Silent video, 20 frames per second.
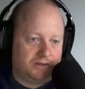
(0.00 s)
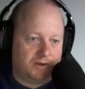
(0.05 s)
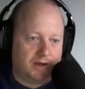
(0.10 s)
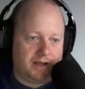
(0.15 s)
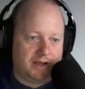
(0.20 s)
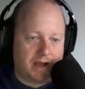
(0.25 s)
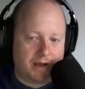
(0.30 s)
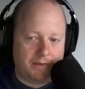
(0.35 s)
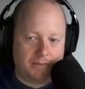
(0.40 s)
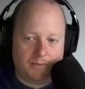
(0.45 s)

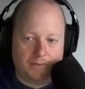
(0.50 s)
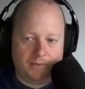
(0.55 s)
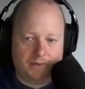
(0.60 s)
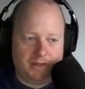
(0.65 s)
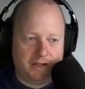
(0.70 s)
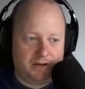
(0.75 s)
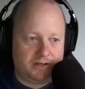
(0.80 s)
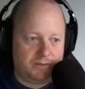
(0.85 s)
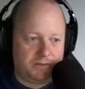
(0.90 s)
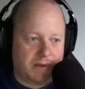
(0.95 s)
So
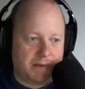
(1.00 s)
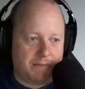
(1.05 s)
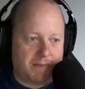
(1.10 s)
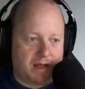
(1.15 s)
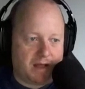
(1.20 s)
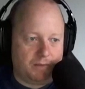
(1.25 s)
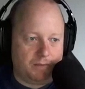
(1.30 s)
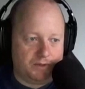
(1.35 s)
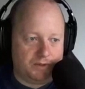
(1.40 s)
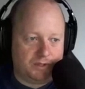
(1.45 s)
there's my
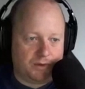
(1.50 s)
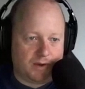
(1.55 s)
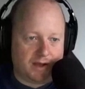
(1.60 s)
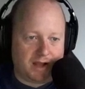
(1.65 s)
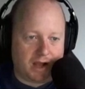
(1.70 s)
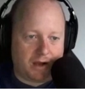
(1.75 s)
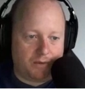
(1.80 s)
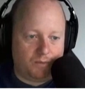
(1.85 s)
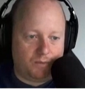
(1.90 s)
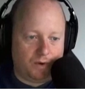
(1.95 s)
Malibu. So
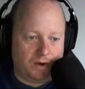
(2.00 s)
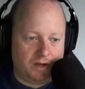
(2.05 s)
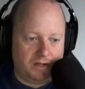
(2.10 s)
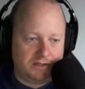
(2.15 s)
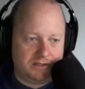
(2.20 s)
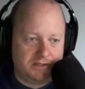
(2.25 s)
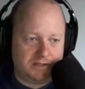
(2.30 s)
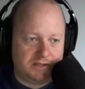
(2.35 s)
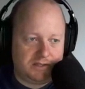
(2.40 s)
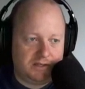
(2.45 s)
I got
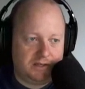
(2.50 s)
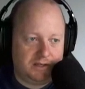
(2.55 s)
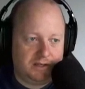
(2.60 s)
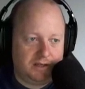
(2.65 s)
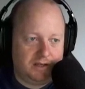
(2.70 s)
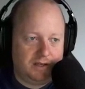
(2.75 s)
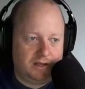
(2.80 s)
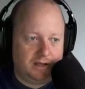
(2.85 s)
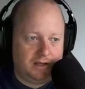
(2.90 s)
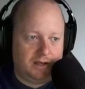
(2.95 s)
Woods,
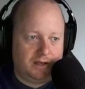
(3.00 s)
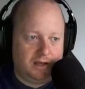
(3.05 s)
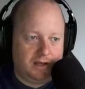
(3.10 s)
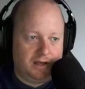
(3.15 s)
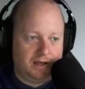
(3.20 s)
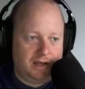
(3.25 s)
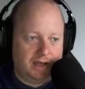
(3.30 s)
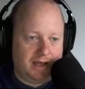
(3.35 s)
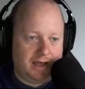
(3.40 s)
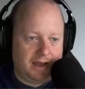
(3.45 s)

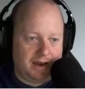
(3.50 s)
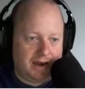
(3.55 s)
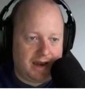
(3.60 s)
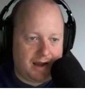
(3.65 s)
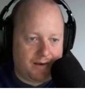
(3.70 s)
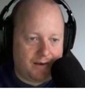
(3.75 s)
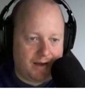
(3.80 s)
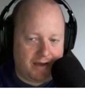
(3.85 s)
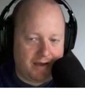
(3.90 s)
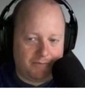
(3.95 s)
and
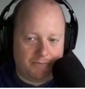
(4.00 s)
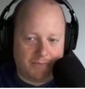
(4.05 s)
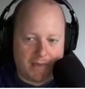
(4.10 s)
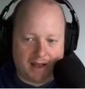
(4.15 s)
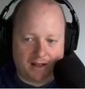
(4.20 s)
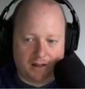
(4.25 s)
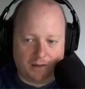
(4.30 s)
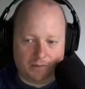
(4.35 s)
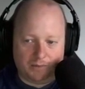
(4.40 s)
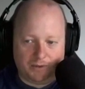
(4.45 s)
now I have
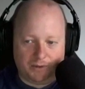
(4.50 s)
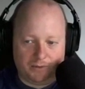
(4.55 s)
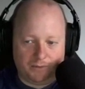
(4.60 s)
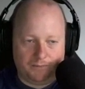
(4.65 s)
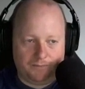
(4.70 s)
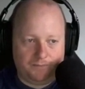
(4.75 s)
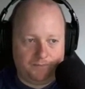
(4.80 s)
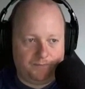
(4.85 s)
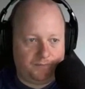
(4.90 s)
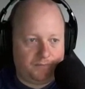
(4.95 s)
Malibu.
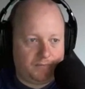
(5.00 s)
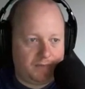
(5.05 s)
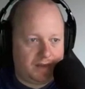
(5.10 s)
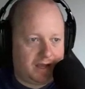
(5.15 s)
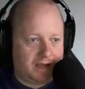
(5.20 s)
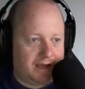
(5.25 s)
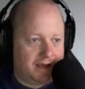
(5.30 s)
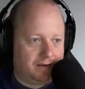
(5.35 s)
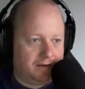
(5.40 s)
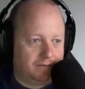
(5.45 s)

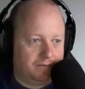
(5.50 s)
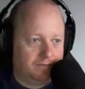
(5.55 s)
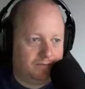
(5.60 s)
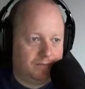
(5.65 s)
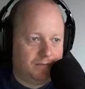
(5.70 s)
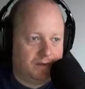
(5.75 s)
Okay.